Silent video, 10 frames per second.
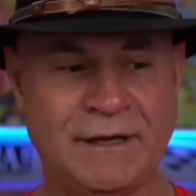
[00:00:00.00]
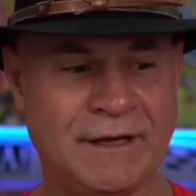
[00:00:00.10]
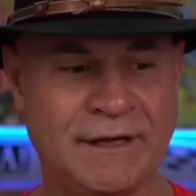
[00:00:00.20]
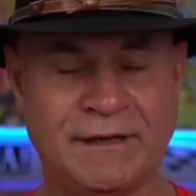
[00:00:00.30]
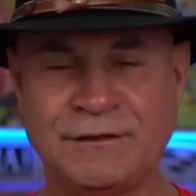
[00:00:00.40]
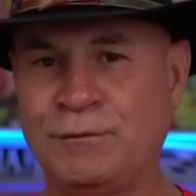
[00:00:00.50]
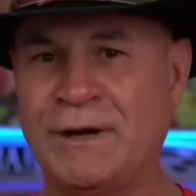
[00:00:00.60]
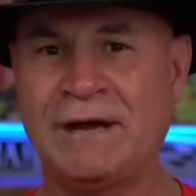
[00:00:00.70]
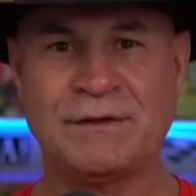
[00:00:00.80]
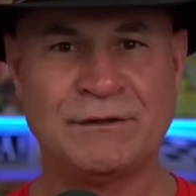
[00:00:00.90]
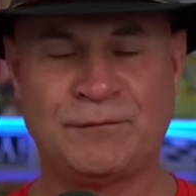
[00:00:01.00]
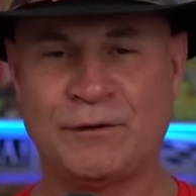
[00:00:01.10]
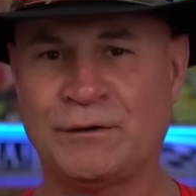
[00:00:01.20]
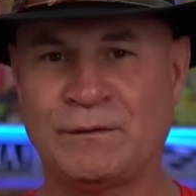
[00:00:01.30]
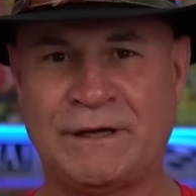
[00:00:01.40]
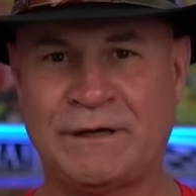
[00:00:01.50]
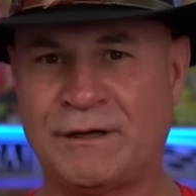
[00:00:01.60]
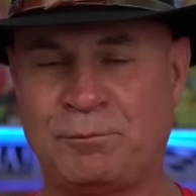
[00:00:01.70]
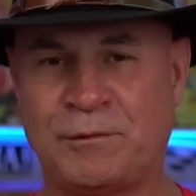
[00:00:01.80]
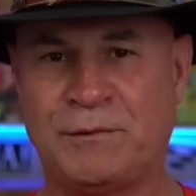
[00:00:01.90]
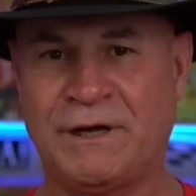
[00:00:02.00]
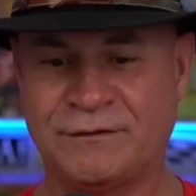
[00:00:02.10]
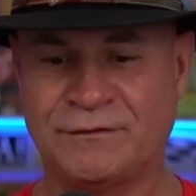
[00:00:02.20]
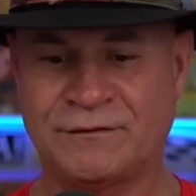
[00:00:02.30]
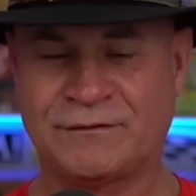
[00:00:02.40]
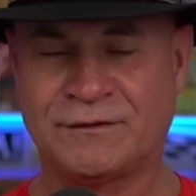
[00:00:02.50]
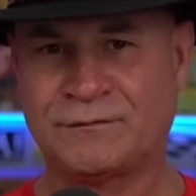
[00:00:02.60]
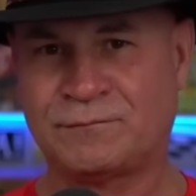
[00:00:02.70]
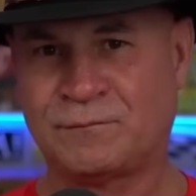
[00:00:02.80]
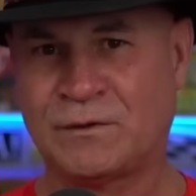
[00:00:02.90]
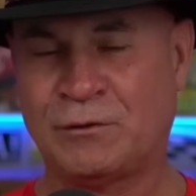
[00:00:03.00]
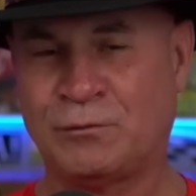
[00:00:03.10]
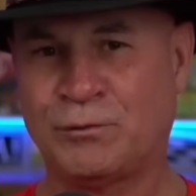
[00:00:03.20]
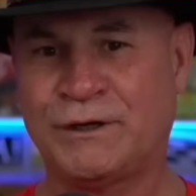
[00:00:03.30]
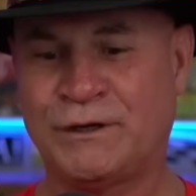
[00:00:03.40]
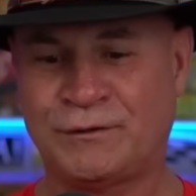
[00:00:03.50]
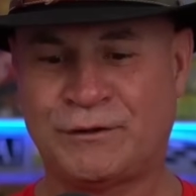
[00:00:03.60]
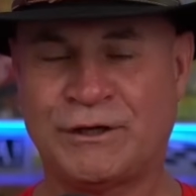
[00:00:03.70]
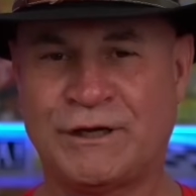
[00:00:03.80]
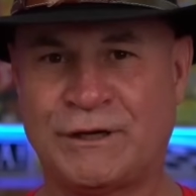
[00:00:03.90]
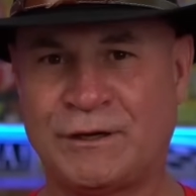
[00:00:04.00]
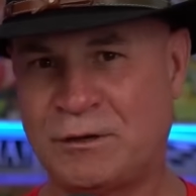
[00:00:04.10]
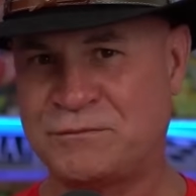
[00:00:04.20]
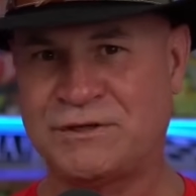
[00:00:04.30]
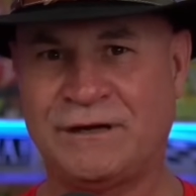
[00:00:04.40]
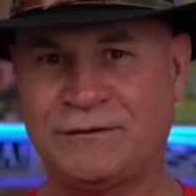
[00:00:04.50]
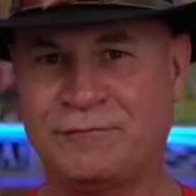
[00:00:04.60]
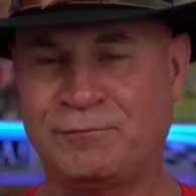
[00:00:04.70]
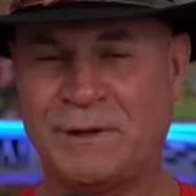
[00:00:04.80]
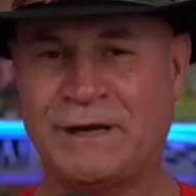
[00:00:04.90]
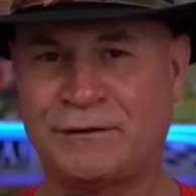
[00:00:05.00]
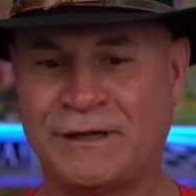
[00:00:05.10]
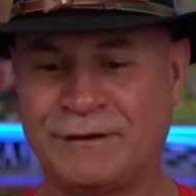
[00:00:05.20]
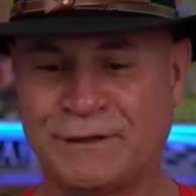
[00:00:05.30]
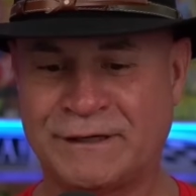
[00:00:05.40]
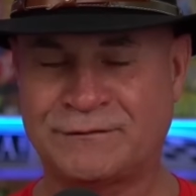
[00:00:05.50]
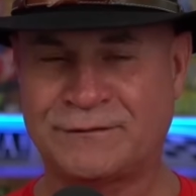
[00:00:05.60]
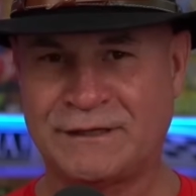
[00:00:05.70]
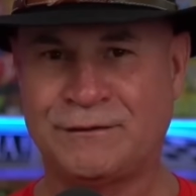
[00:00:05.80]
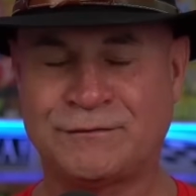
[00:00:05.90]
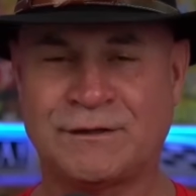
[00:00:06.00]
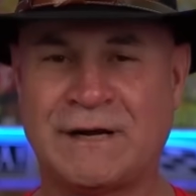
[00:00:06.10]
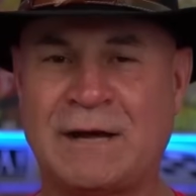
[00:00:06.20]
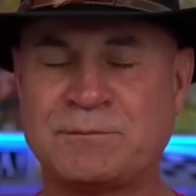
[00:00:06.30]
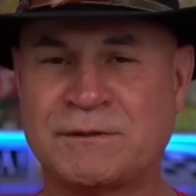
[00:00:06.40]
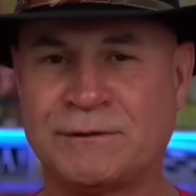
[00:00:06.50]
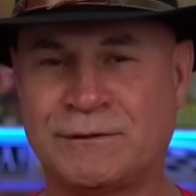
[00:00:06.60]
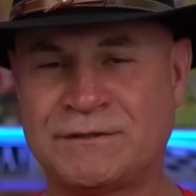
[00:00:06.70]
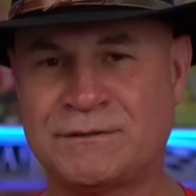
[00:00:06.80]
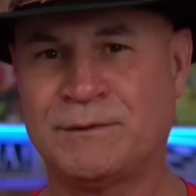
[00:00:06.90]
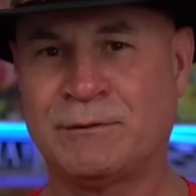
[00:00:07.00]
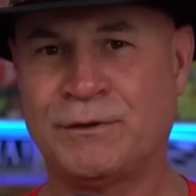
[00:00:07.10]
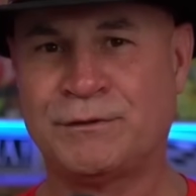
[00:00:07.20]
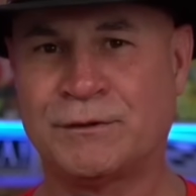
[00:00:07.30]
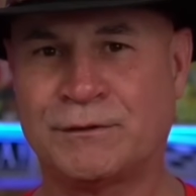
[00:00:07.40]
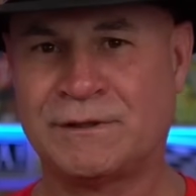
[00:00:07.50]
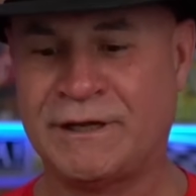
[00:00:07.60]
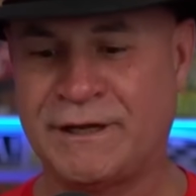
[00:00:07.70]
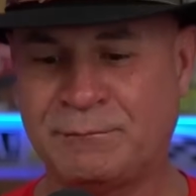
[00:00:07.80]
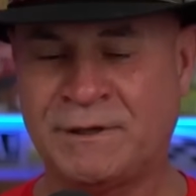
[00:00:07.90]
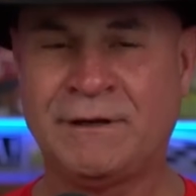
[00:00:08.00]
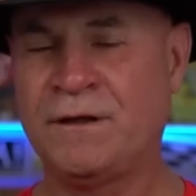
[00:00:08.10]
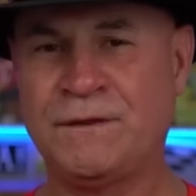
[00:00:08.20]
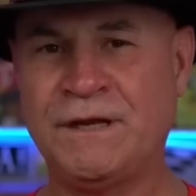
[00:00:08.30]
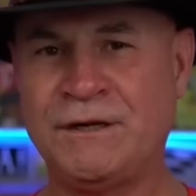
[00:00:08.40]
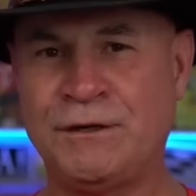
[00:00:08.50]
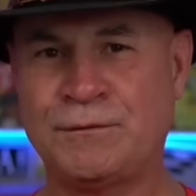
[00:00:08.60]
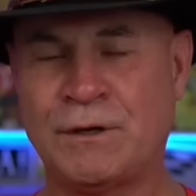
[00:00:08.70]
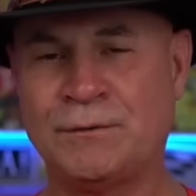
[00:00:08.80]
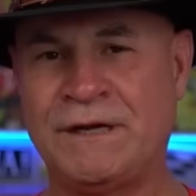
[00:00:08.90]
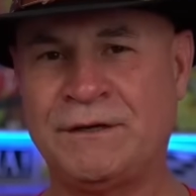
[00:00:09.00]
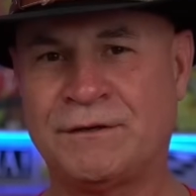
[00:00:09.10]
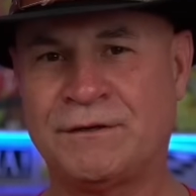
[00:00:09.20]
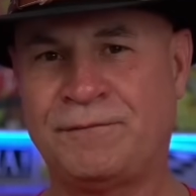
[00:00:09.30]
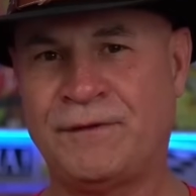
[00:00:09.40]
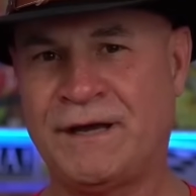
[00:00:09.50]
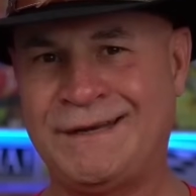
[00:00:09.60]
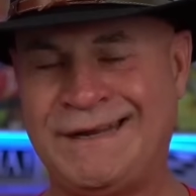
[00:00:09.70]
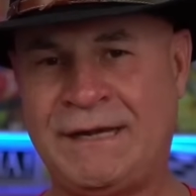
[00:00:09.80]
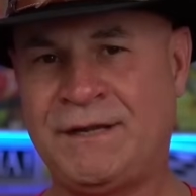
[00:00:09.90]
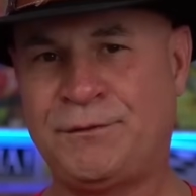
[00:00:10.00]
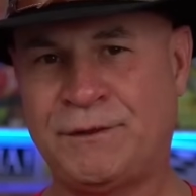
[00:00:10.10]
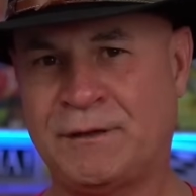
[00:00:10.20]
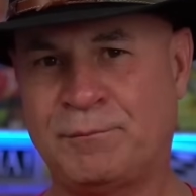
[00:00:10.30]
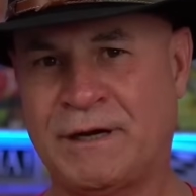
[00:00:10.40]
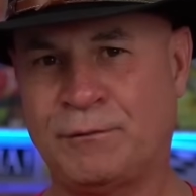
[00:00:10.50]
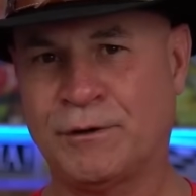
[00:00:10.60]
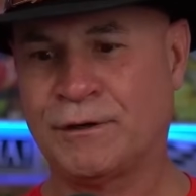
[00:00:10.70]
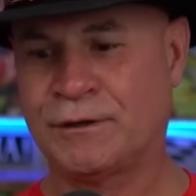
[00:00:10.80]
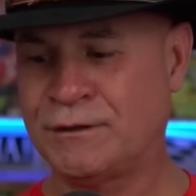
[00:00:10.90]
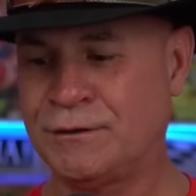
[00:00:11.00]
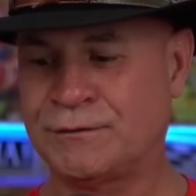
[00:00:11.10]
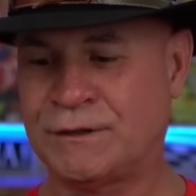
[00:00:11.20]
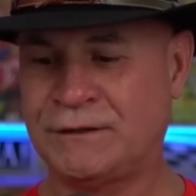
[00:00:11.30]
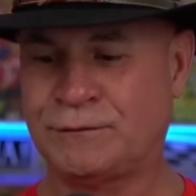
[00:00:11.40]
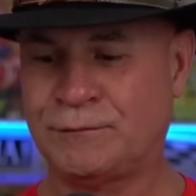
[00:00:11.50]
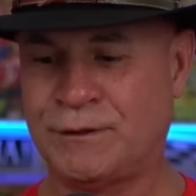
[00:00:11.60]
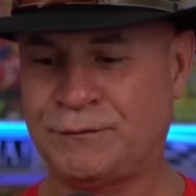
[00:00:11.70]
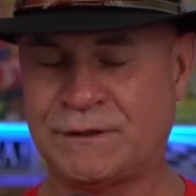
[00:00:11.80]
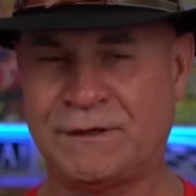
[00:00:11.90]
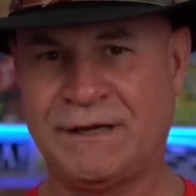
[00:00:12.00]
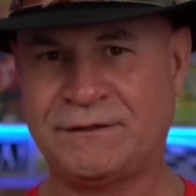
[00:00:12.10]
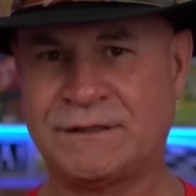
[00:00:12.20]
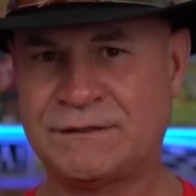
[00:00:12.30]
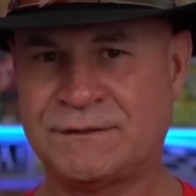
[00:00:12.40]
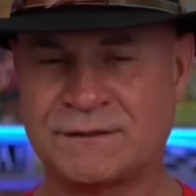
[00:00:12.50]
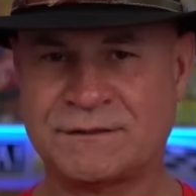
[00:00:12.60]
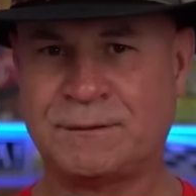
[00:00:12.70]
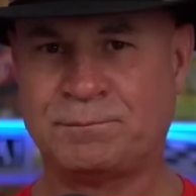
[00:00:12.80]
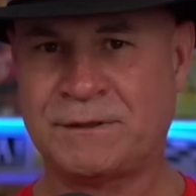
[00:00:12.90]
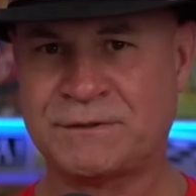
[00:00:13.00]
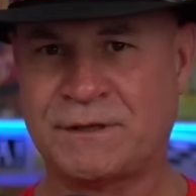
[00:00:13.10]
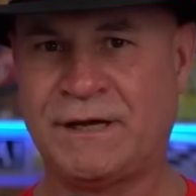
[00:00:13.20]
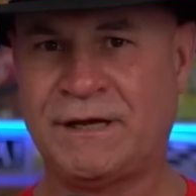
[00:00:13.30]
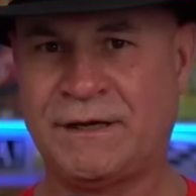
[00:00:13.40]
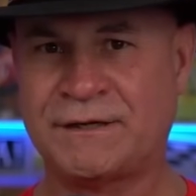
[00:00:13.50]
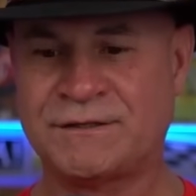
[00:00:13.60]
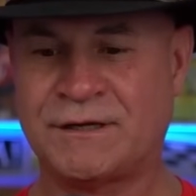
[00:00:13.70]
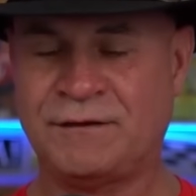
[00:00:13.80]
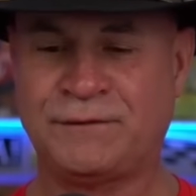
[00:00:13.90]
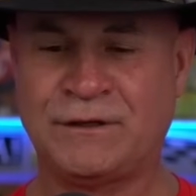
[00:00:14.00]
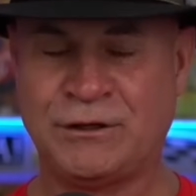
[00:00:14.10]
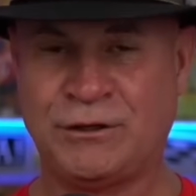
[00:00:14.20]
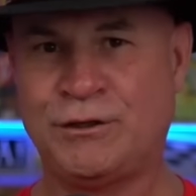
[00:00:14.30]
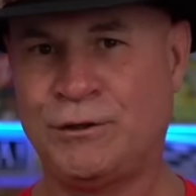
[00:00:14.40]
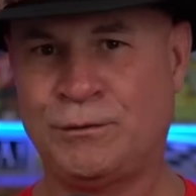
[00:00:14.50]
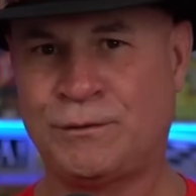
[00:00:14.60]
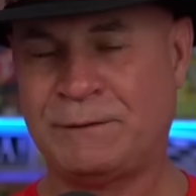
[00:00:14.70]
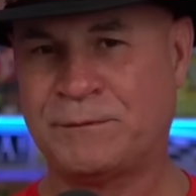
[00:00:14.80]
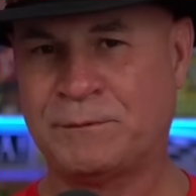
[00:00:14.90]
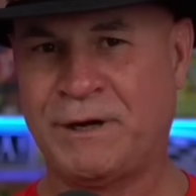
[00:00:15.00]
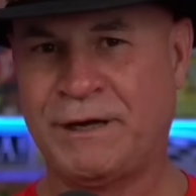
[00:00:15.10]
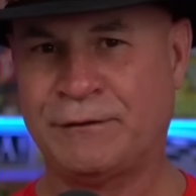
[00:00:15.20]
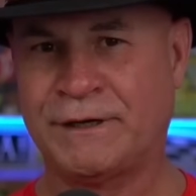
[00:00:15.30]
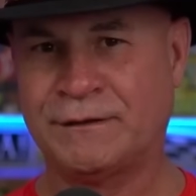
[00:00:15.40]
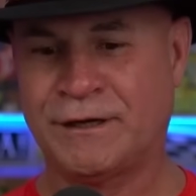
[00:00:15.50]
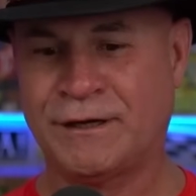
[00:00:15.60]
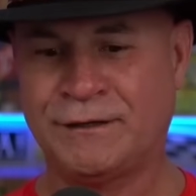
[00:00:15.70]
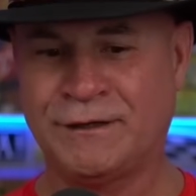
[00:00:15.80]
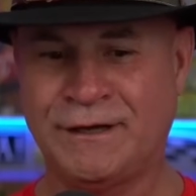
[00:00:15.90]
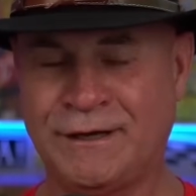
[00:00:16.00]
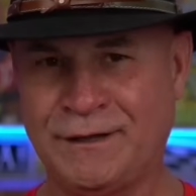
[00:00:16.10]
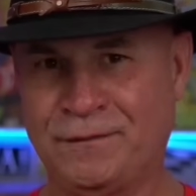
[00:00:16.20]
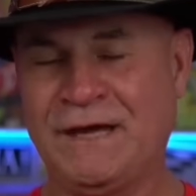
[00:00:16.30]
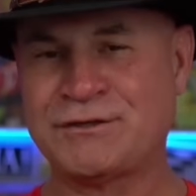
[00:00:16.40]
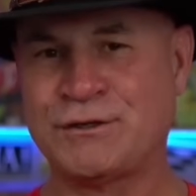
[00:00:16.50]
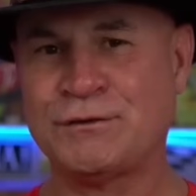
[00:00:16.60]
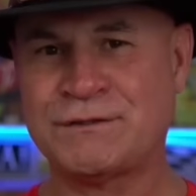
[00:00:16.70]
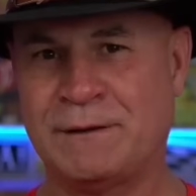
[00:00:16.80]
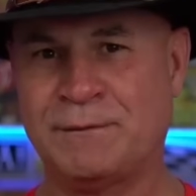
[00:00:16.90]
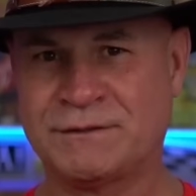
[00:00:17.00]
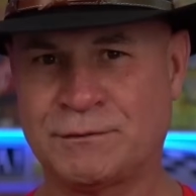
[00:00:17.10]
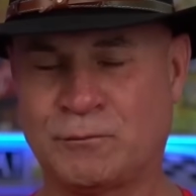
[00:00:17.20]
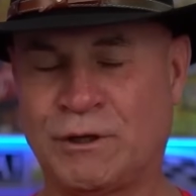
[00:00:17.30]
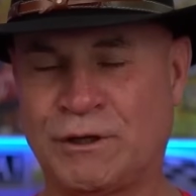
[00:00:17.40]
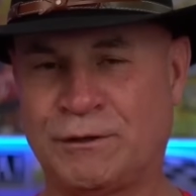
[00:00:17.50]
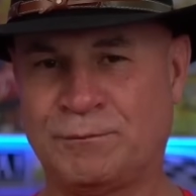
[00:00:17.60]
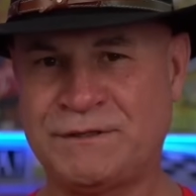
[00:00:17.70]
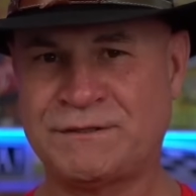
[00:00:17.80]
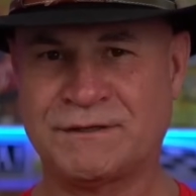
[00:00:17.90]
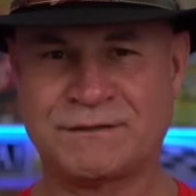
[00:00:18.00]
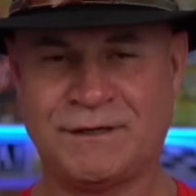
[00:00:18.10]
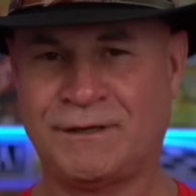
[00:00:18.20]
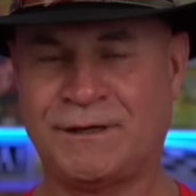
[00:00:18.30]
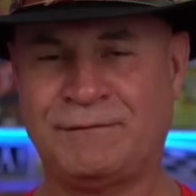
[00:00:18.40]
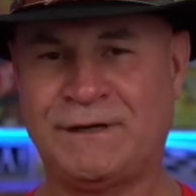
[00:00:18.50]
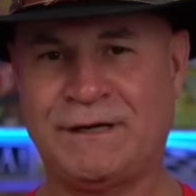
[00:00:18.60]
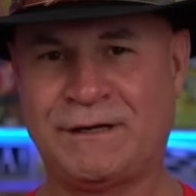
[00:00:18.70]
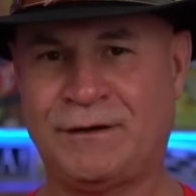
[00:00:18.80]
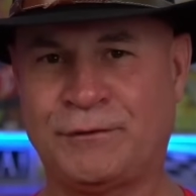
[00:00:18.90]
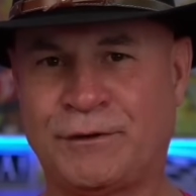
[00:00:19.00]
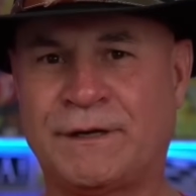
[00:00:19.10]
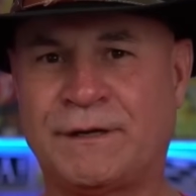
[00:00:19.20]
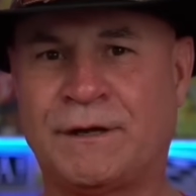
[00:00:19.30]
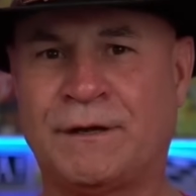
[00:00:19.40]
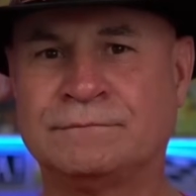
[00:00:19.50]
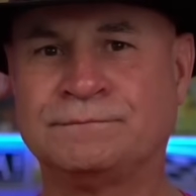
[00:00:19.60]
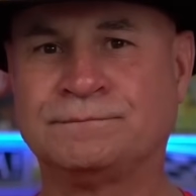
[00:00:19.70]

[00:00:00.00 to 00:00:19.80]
And you have this for like a couple months. It's just a real good objective medical evidence that you should absolutely submit with your claim. Then you don't need to define anything about work. Your doctor wrote the nexus, the symptoms, all that kind of stuff. You kept the migraine log. That shows how much work you're missing. So you don't even need to cover it at all.